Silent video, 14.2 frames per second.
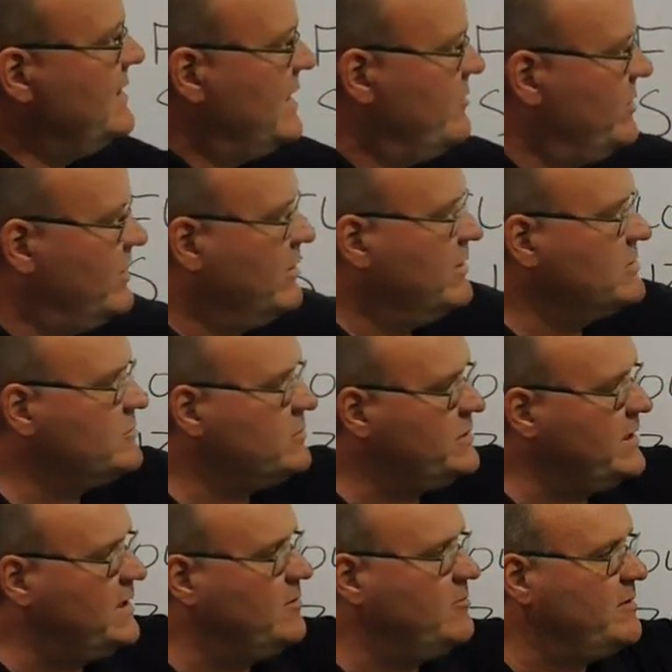and because we're
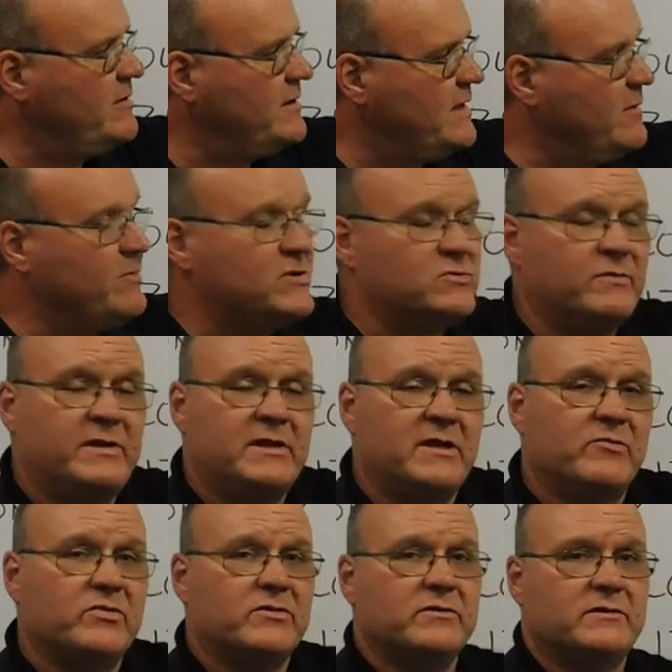dealing with an in-between
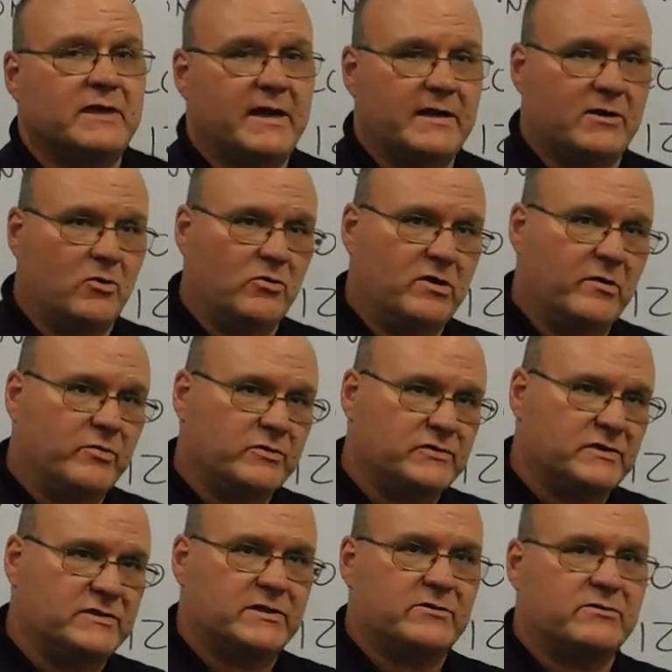number, not a whole number,
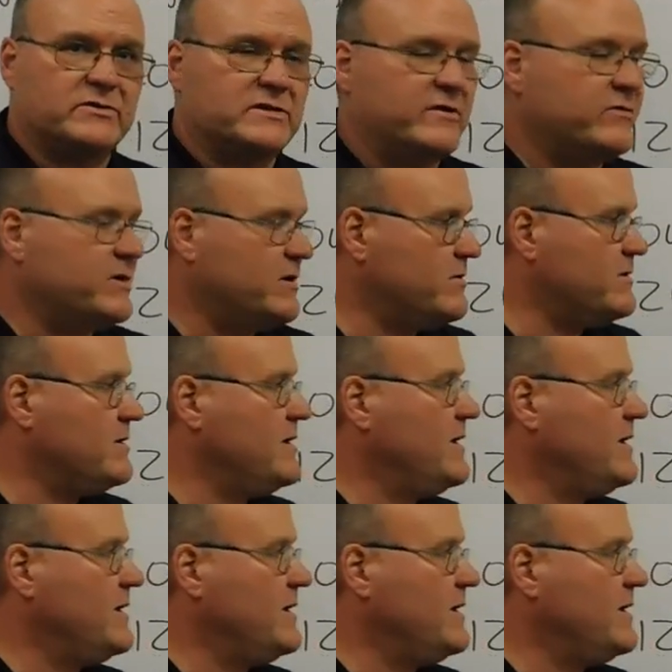600 or 700,